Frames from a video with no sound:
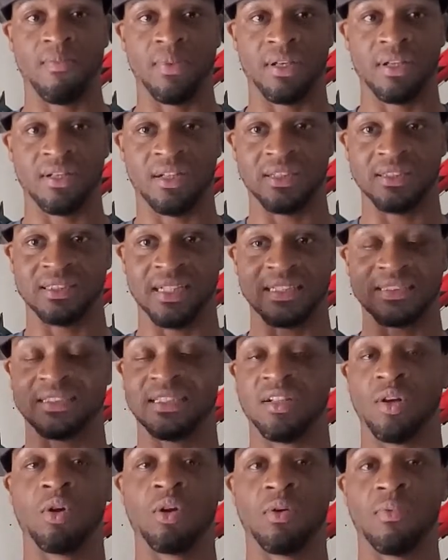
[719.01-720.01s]
because that's
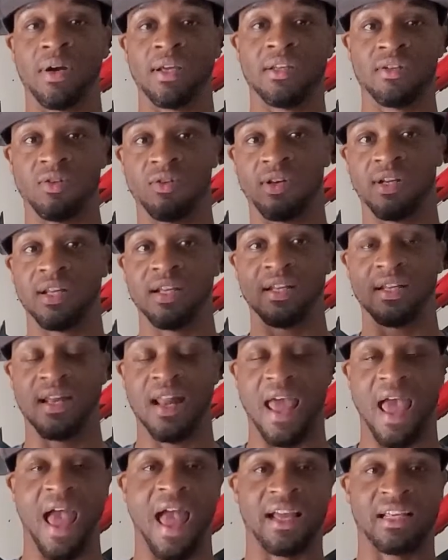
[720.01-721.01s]
the only you're going to get an
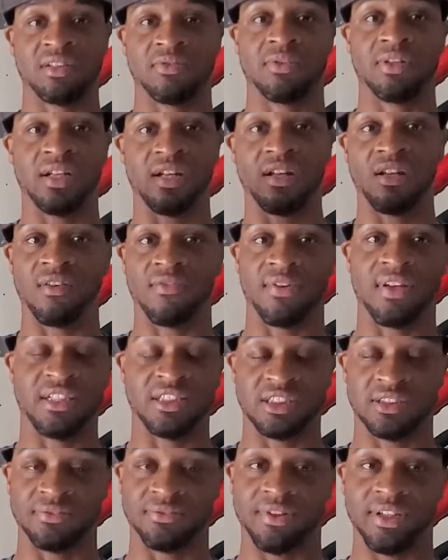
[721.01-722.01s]
accurate
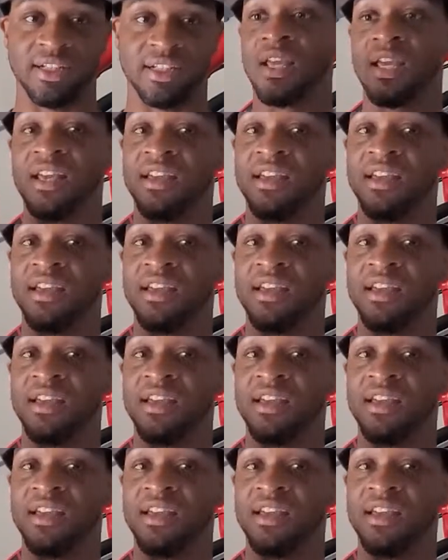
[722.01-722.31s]
elevation reading.